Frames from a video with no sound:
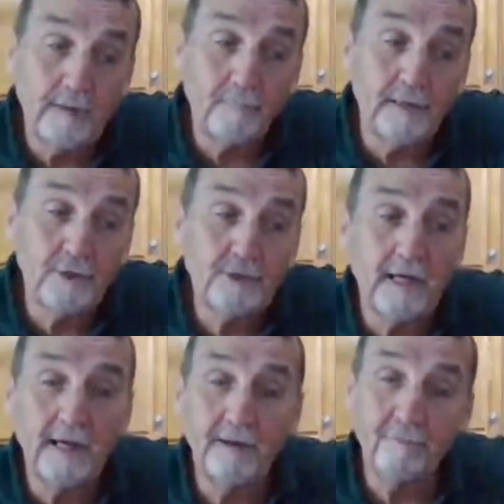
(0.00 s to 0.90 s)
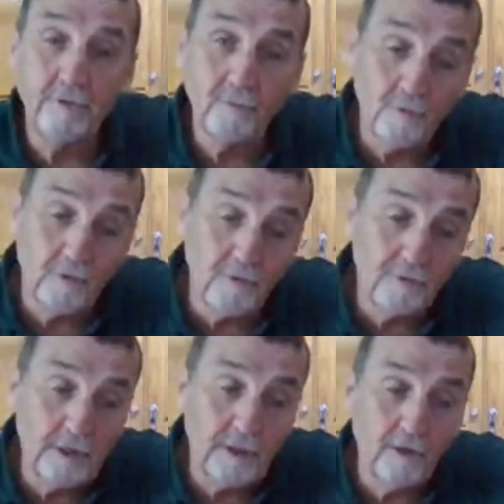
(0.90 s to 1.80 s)
But it's time for the world
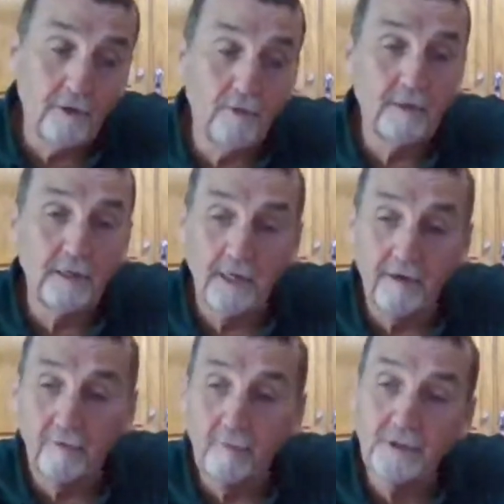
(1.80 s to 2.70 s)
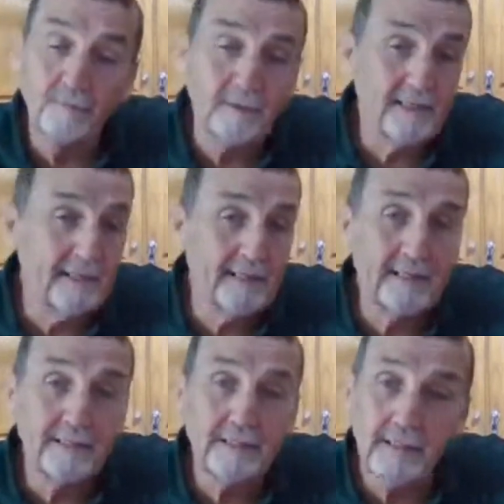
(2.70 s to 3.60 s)
to know, and the government's beginning
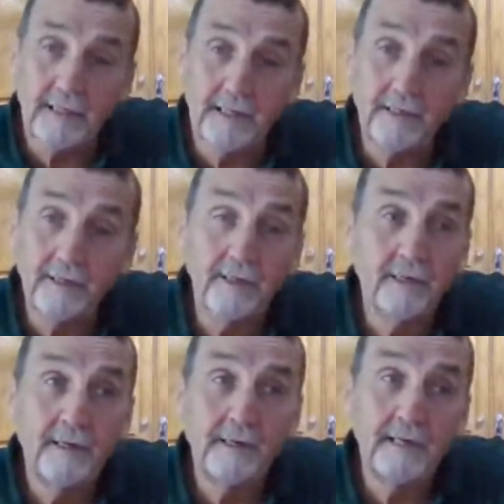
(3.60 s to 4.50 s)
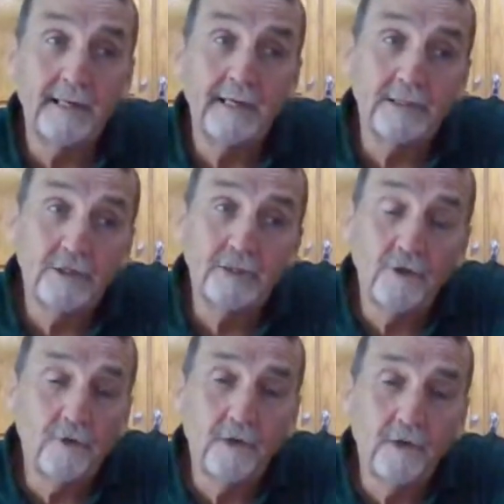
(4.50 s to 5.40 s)
to tell it, and they just
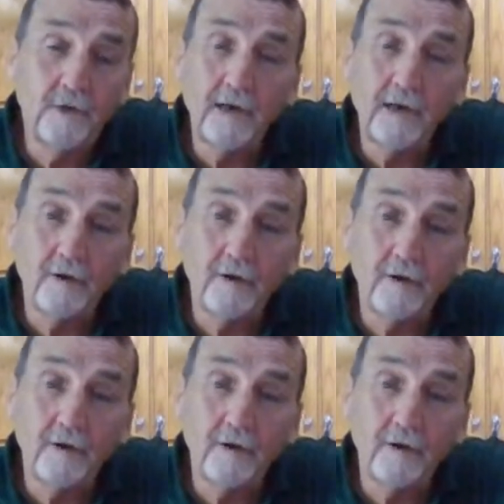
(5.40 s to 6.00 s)
don't know how.